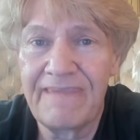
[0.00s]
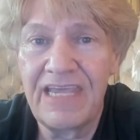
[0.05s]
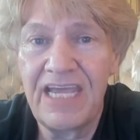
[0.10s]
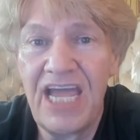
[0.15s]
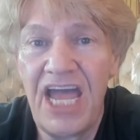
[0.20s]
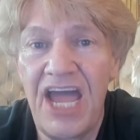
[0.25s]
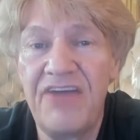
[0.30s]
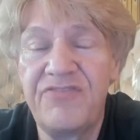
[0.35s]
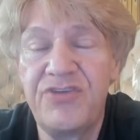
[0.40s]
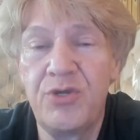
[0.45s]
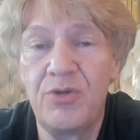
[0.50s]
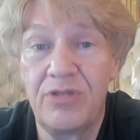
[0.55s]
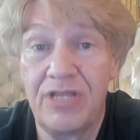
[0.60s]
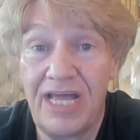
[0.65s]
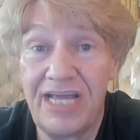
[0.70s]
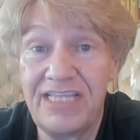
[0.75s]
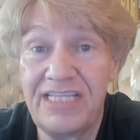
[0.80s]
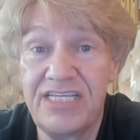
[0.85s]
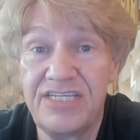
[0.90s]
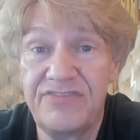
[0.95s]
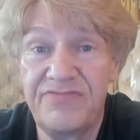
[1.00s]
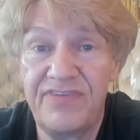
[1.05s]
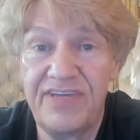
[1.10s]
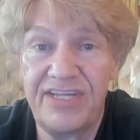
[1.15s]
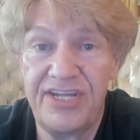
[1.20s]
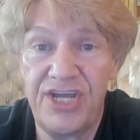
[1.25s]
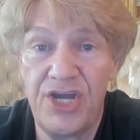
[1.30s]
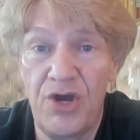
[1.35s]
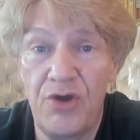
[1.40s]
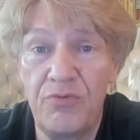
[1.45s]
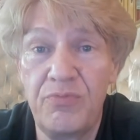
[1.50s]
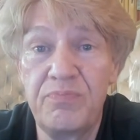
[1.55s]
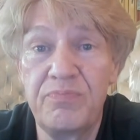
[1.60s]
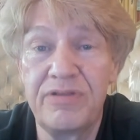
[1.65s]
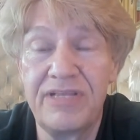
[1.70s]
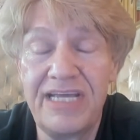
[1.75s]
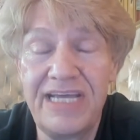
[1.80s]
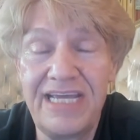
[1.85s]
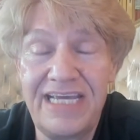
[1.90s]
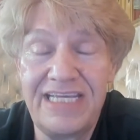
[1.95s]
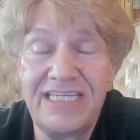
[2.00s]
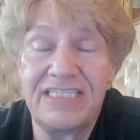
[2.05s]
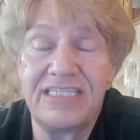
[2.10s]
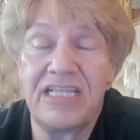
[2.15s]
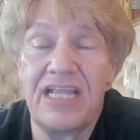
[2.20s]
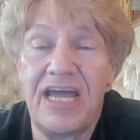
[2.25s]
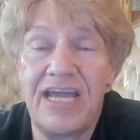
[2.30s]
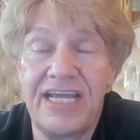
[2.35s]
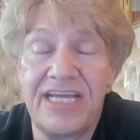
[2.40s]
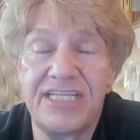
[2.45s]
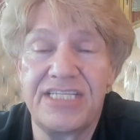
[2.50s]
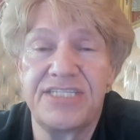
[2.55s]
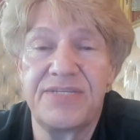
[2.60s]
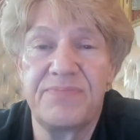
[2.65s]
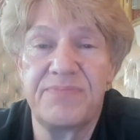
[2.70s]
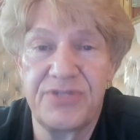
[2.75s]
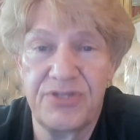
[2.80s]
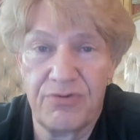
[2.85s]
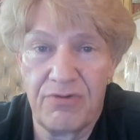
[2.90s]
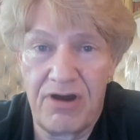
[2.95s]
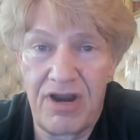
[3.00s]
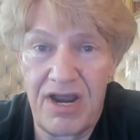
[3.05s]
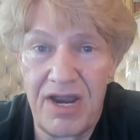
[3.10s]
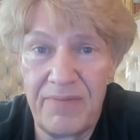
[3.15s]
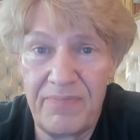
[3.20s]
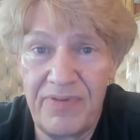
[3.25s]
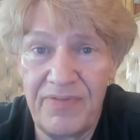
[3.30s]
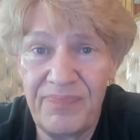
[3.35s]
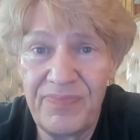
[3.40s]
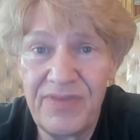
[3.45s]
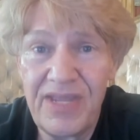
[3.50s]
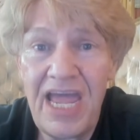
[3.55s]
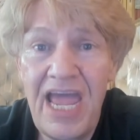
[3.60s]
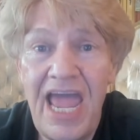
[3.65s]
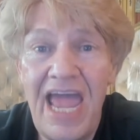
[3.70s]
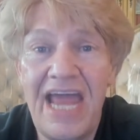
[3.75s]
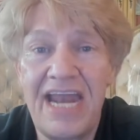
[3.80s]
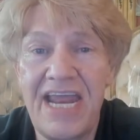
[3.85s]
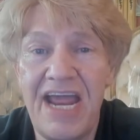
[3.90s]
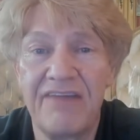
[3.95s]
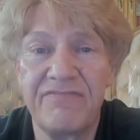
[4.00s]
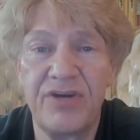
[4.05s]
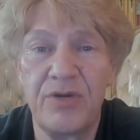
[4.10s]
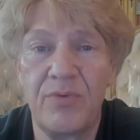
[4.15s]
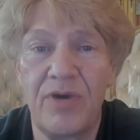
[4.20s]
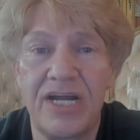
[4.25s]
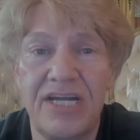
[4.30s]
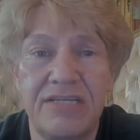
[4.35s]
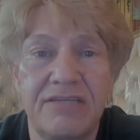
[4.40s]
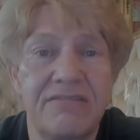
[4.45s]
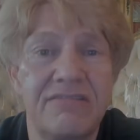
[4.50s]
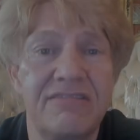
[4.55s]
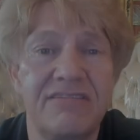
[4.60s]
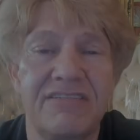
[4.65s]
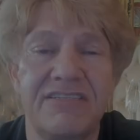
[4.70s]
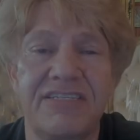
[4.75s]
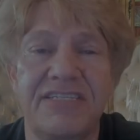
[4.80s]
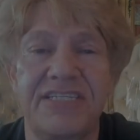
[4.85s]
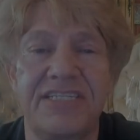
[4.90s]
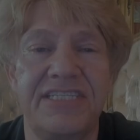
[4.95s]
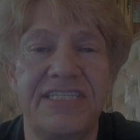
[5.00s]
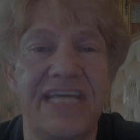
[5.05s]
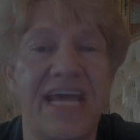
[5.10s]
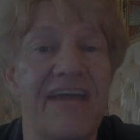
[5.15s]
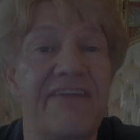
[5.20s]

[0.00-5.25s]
If you like this video, please like and subscribe, and everyone, stay